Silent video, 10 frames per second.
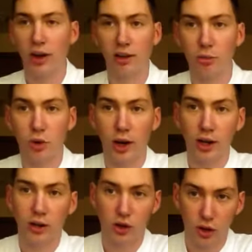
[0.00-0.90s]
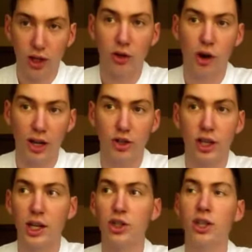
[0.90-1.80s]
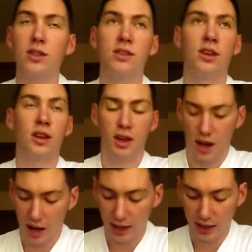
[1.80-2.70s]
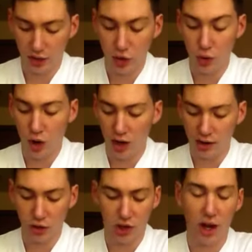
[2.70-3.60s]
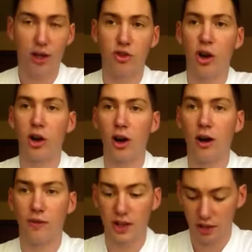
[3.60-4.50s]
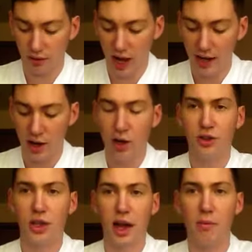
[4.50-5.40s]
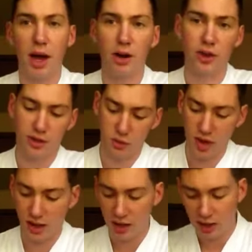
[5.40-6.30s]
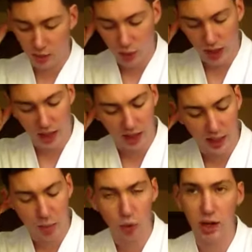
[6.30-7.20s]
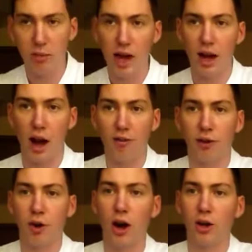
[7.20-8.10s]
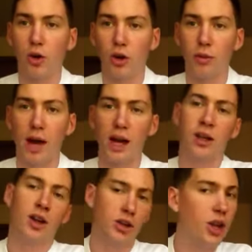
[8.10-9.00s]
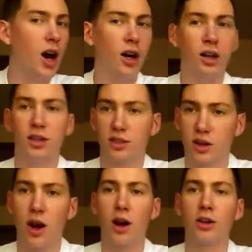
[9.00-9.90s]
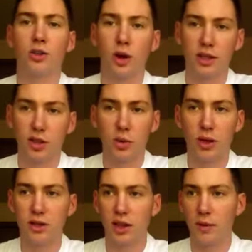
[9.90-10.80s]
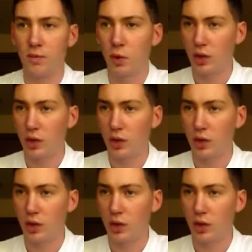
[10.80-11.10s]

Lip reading: I give him congratulations, I'd like to also challenge our offensive line to get better this week. We got to keep Green Bay off of our quarterback, young star Russell Wilson.